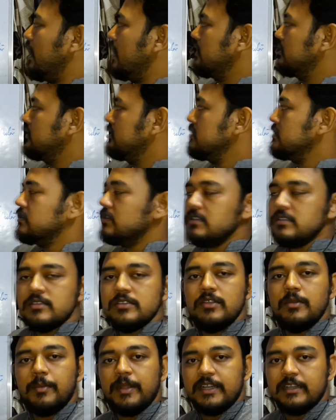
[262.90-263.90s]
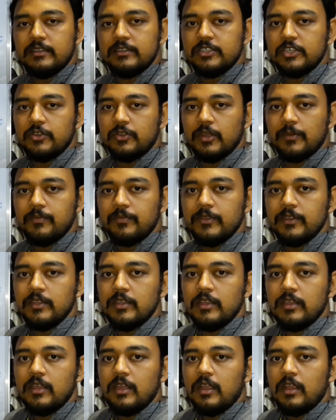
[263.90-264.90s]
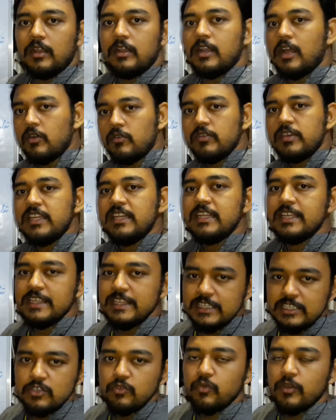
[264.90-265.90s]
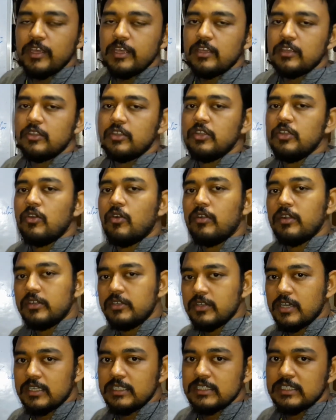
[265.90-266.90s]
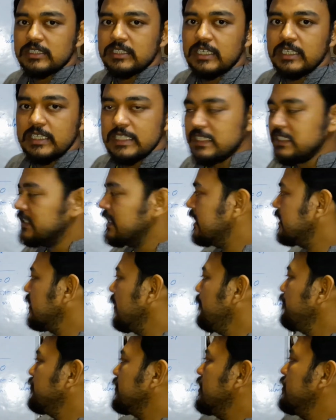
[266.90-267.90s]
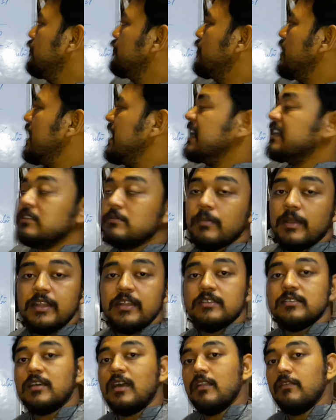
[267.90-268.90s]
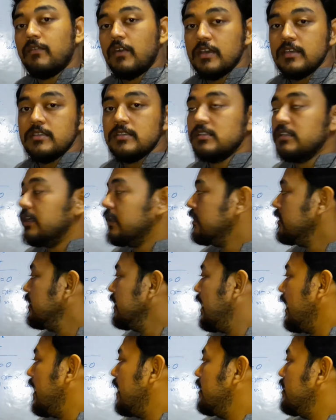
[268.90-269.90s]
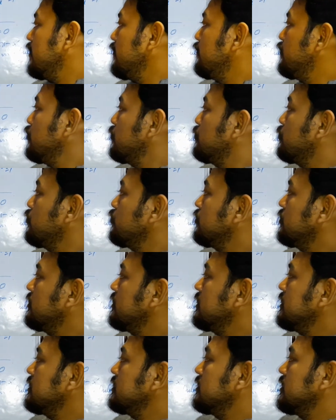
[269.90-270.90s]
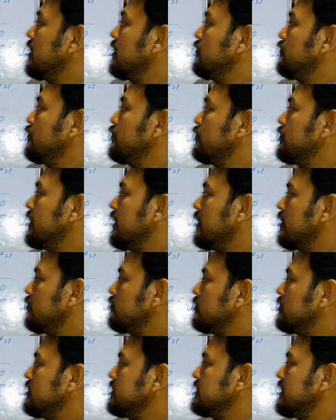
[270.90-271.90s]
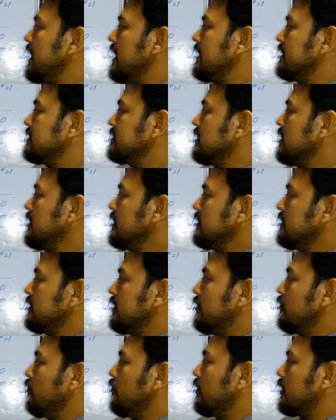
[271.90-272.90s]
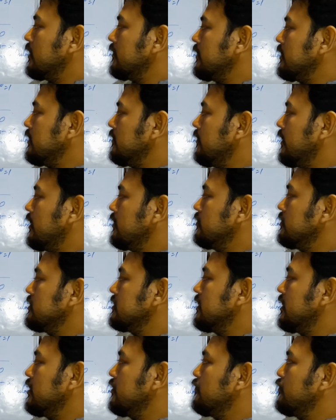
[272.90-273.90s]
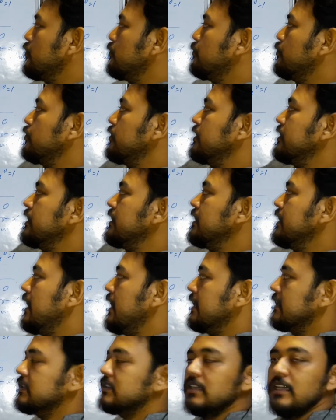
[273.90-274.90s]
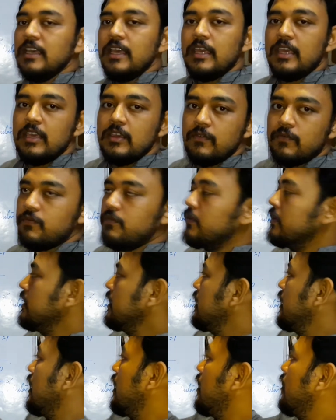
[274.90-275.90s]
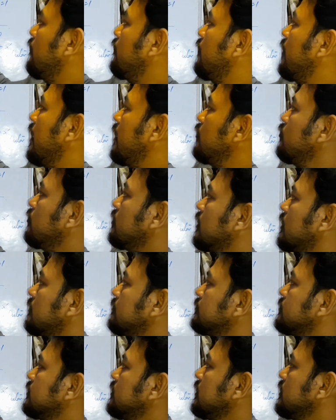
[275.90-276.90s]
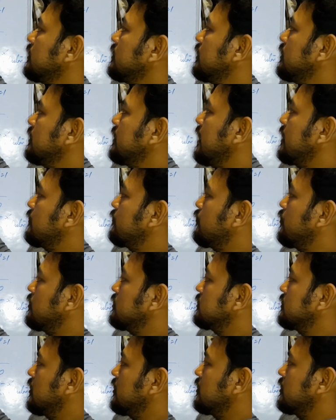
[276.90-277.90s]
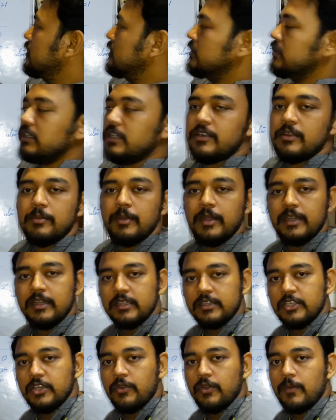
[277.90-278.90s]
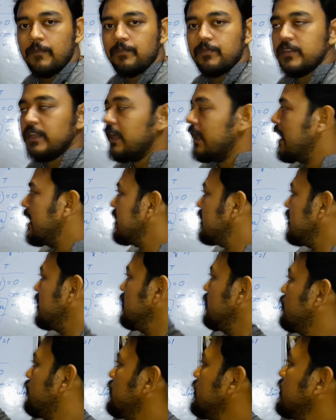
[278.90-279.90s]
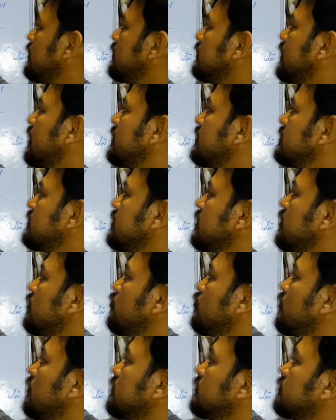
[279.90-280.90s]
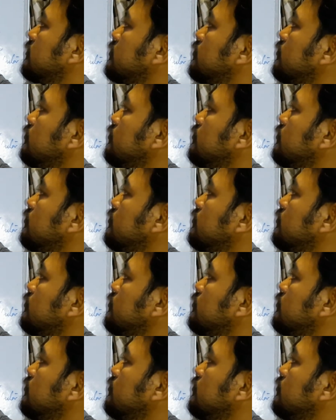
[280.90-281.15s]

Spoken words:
and this is remainder theorem. Now in easy way in order to understand is that if x minus alpha is there, and if you put this, if you take out this x, then whatever the value is there, if you put it in x, if a value comes, then that falls under the remainder theorem, and if that is equals